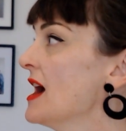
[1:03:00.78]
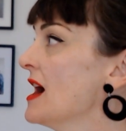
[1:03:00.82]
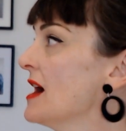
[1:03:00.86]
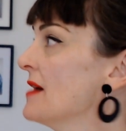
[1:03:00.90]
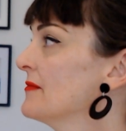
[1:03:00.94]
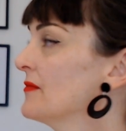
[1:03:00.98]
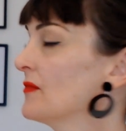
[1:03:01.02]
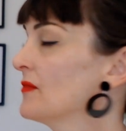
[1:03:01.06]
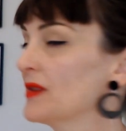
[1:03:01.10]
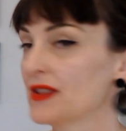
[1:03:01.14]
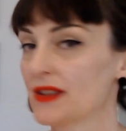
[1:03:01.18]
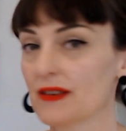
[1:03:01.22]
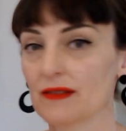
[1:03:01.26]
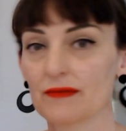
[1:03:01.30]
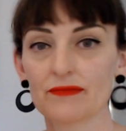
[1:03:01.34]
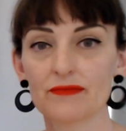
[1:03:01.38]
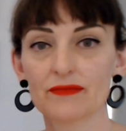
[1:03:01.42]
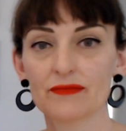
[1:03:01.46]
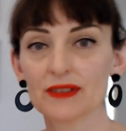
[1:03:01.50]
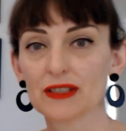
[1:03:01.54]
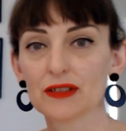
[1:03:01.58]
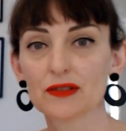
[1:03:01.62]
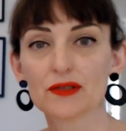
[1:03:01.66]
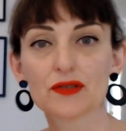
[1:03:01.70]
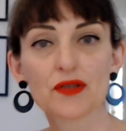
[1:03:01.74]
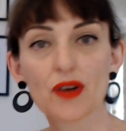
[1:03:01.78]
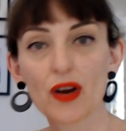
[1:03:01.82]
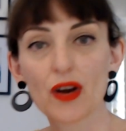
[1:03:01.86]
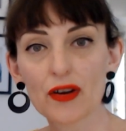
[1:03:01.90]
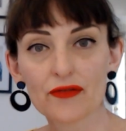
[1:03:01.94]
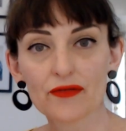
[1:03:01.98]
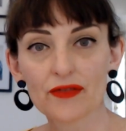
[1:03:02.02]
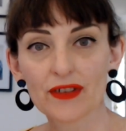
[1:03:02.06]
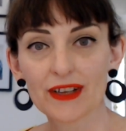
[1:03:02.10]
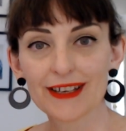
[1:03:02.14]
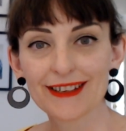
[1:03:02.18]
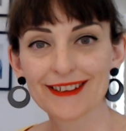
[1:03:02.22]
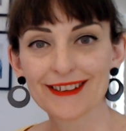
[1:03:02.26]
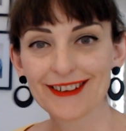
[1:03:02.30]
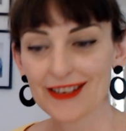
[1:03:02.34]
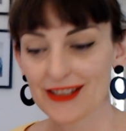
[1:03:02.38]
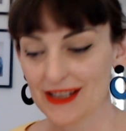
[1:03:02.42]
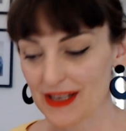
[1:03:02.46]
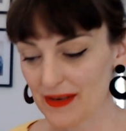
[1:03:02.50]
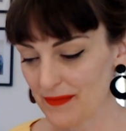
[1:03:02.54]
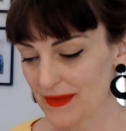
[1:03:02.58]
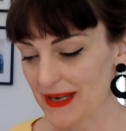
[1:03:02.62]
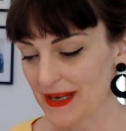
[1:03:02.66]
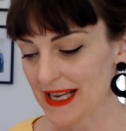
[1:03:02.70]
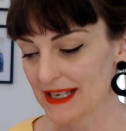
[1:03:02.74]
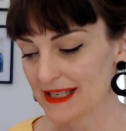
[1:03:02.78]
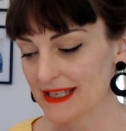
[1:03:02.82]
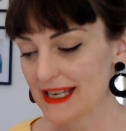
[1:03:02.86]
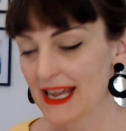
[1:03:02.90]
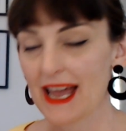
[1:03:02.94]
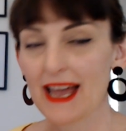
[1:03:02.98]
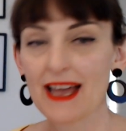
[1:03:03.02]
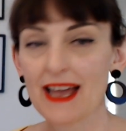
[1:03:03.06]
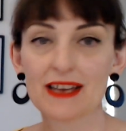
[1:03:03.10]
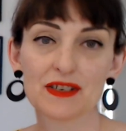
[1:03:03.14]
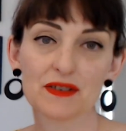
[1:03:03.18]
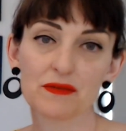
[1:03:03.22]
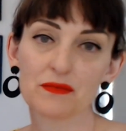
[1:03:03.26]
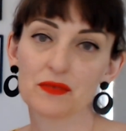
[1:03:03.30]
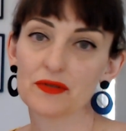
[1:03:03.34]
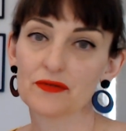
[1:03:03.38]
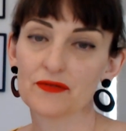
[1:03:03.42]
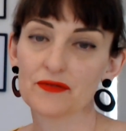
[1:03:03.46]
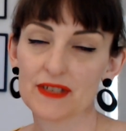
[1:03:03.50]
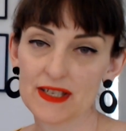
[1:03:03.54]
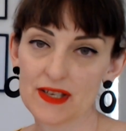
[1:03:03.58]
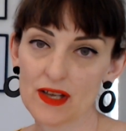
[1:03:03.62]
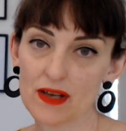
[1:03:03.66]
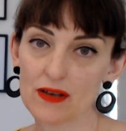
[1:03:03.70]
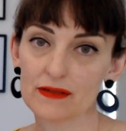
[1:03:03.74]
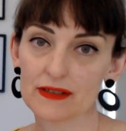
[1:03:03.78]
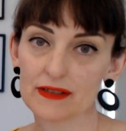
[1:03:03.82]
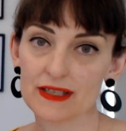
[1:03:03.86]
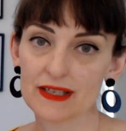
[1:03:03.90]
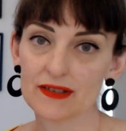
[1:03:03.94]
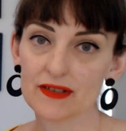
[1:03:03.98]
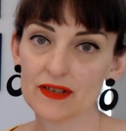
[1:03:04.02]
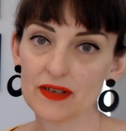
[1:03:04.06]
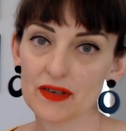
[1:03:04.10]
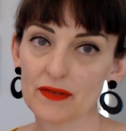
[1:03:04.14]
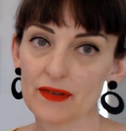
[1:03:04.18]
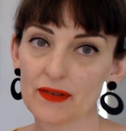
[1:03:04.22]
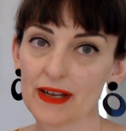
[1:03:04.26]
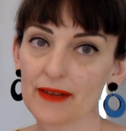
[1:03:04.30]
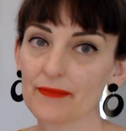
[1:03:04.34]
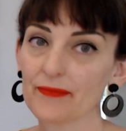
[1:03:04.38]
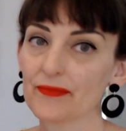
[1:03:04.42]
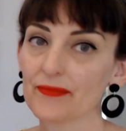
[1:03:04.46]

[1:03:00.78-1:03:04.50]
with a little trophy. You know, there'd be a tangible result to it.